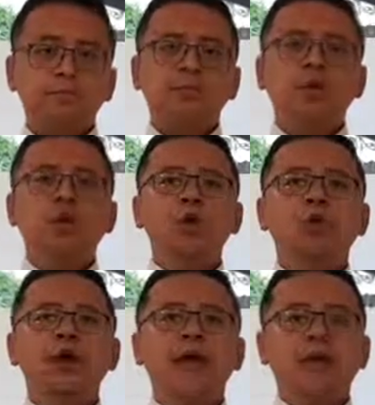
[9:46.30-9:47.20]
you
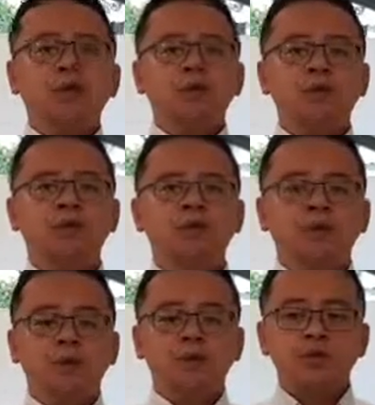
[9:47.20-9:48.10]
are able
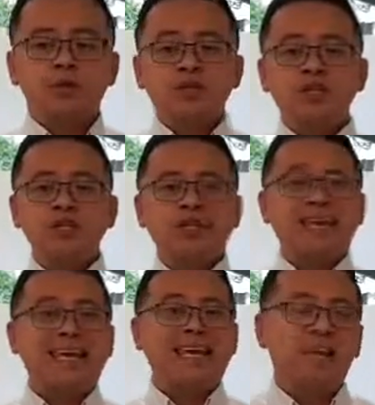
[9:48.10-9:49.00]
to potentially
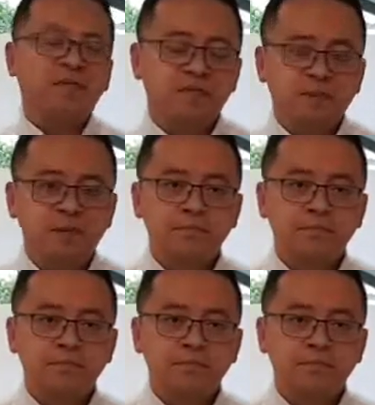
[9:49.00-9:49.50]
gift